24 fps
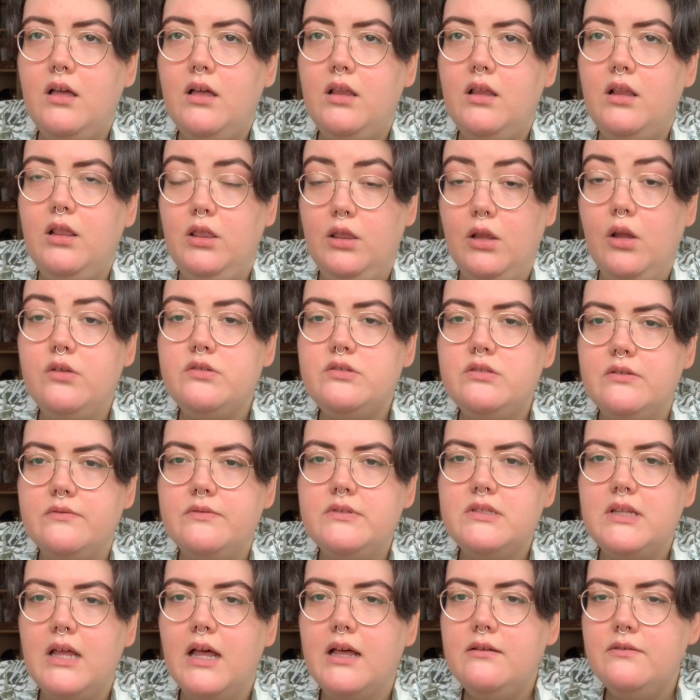lots of
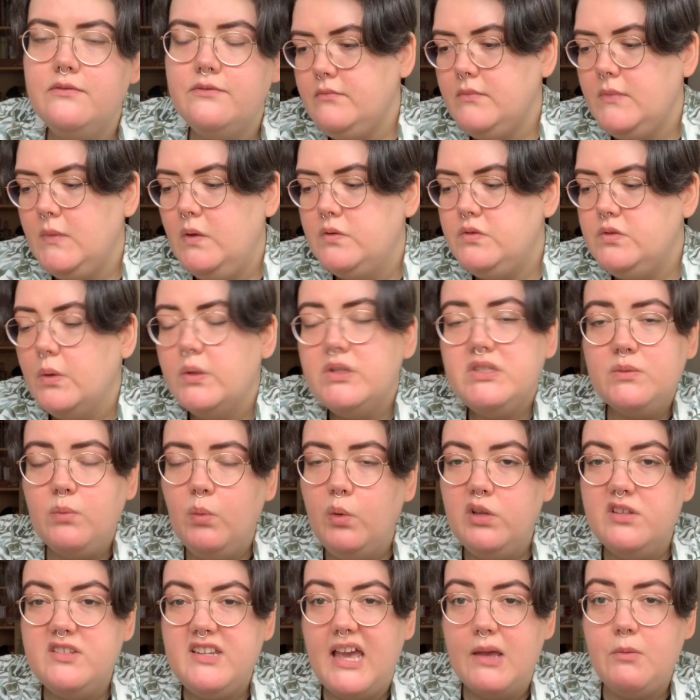stuff. So a
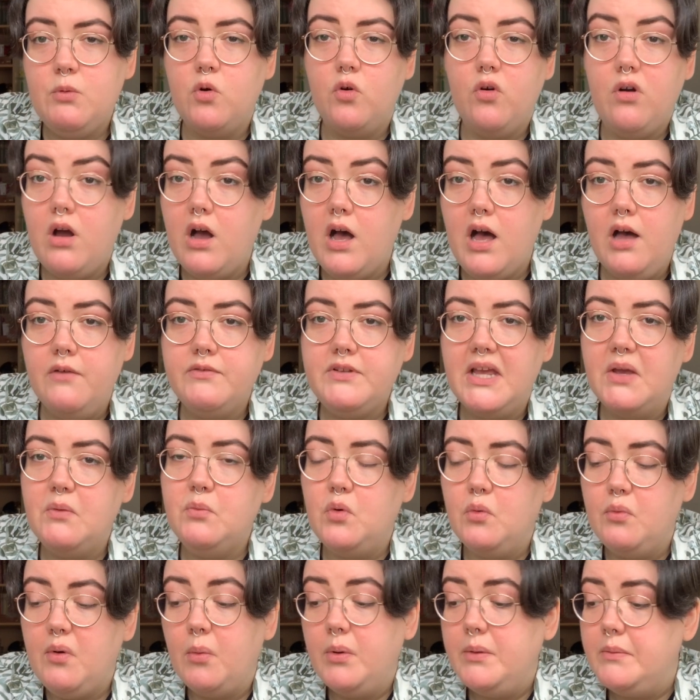smaller table or a half table will
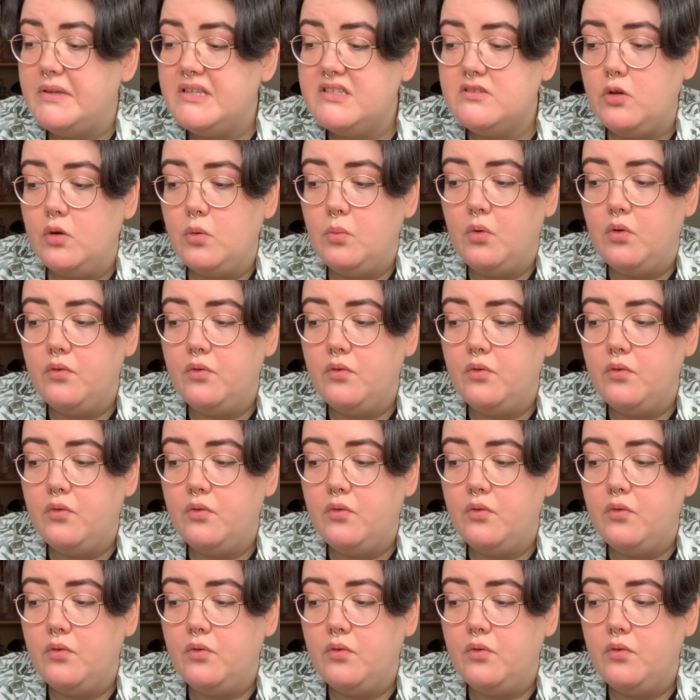probably be suitable